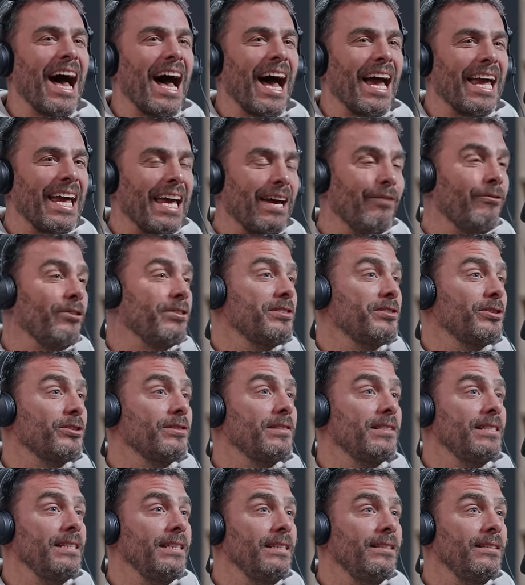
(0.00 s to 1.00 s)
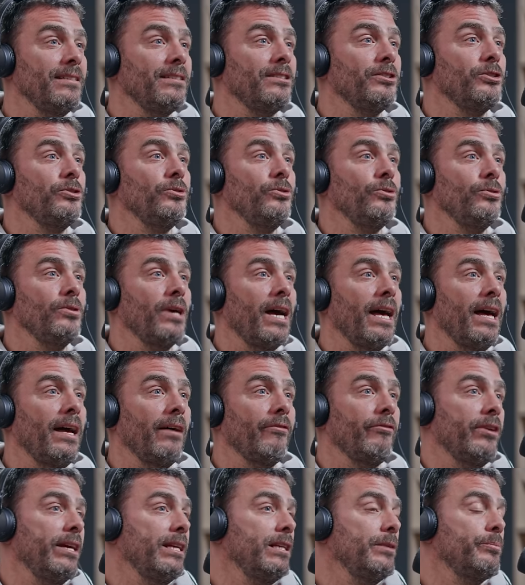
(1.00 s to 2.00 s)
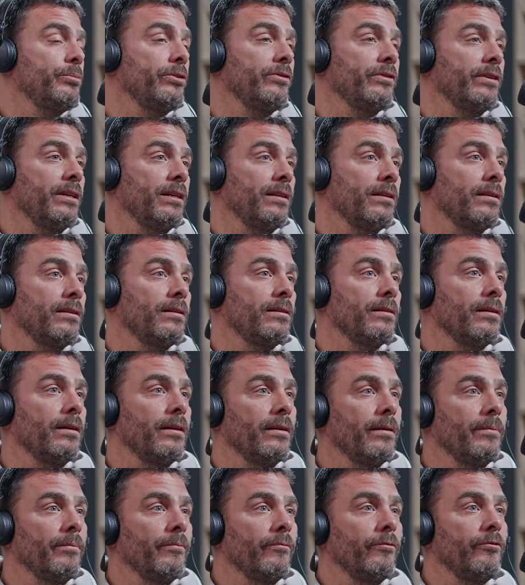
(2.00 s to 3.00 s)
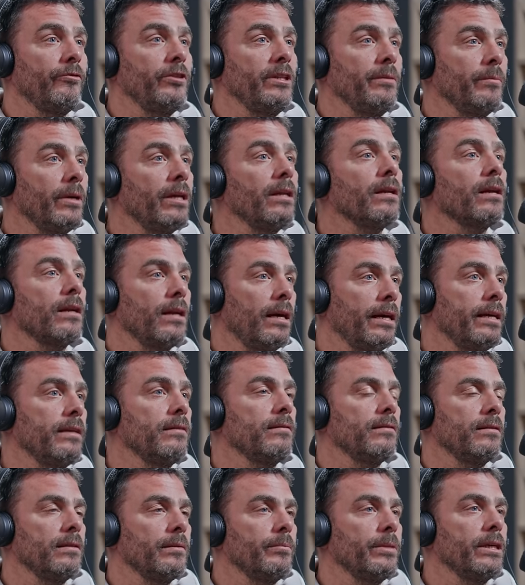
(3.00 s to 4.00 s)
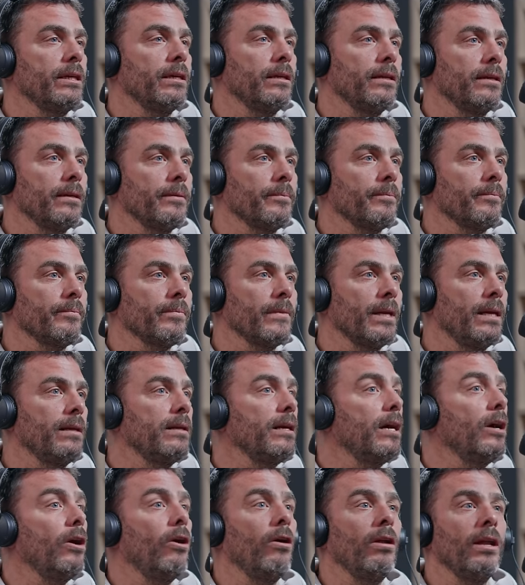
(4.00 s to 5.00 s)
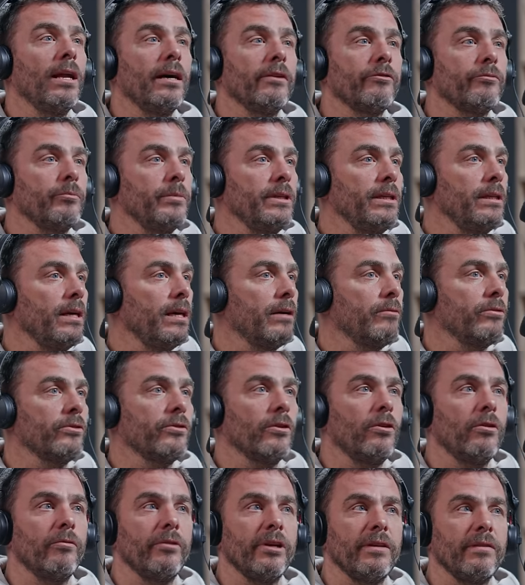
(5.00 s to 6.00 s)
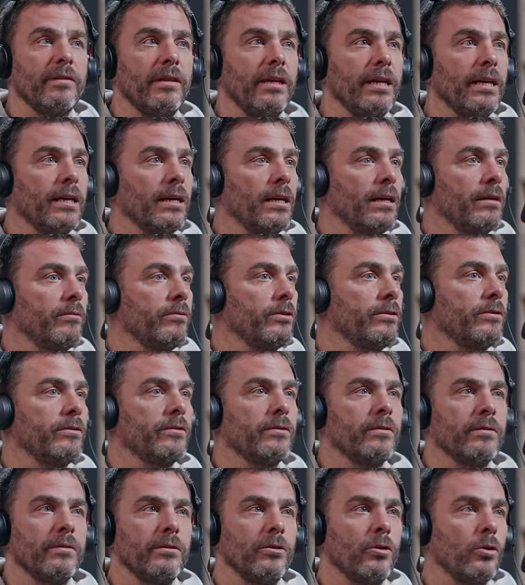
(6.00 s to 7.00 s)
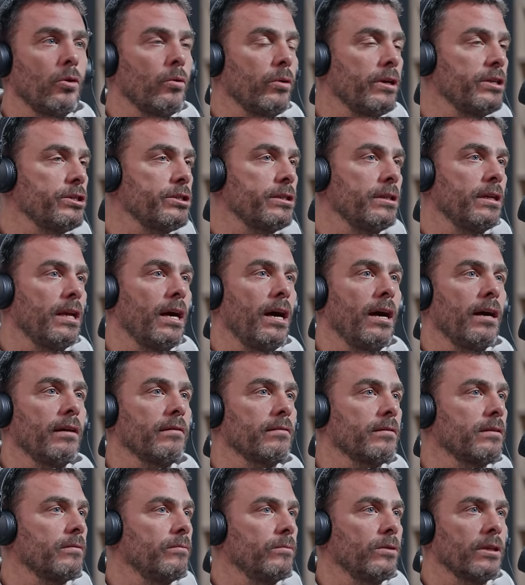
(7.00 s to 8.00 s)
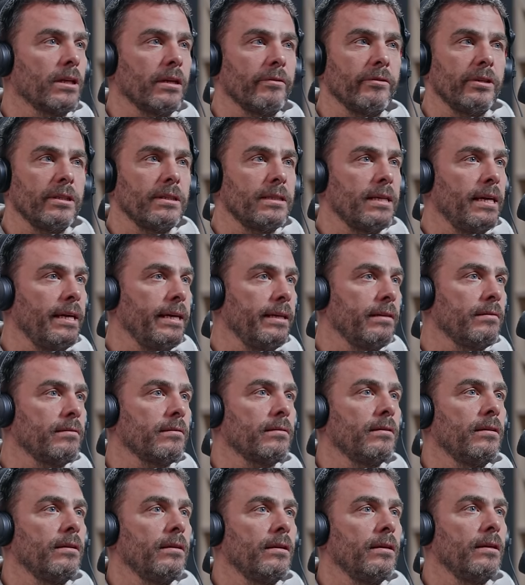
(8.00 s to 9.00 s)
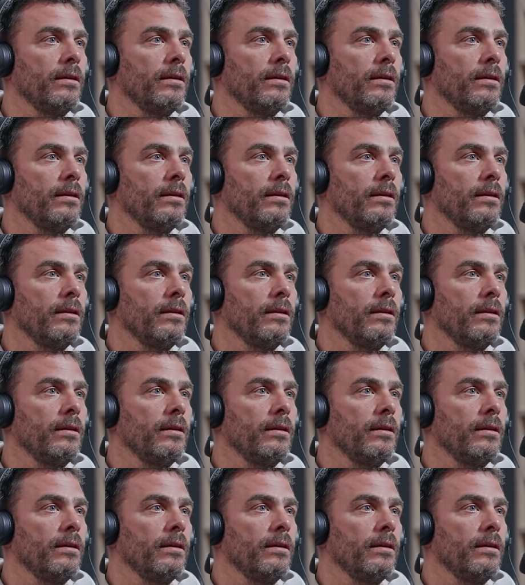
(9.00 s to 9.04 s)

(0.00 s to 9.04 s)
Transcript: I ever succeeded to have 80% um, female clients in the beginning. And they all loved me. I was always there. I was no question asked, whatever it takes.